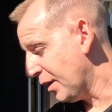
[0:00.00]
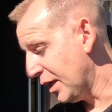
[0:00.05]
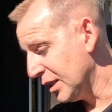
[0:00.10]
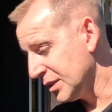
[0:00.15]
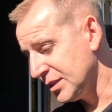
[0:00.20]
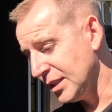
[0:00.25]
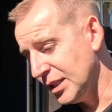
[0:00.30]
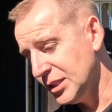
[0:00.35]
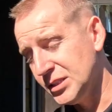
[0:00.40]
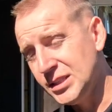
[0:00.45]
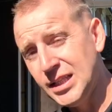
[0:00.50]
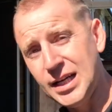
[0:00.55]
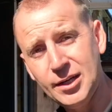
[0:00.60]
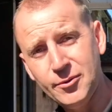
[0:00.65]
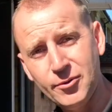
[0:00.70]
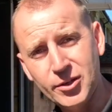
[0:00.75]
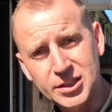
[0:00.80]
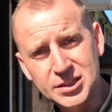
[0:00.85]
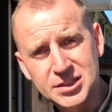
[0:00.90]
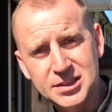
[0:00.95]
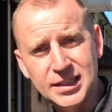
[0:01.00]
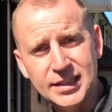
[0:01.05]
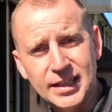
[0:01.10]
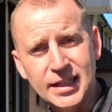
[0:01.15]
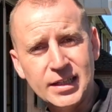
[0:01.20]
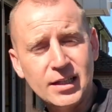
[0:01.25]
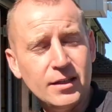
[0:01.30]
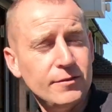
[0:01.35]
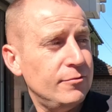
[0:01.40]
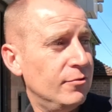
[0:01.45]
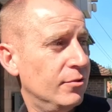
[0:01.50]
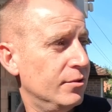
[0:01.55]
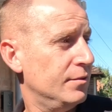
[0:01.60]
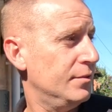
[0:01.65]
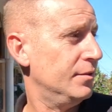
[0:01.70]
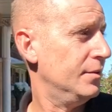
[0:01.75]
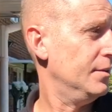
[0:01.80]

at a stage now I can stick that cover on.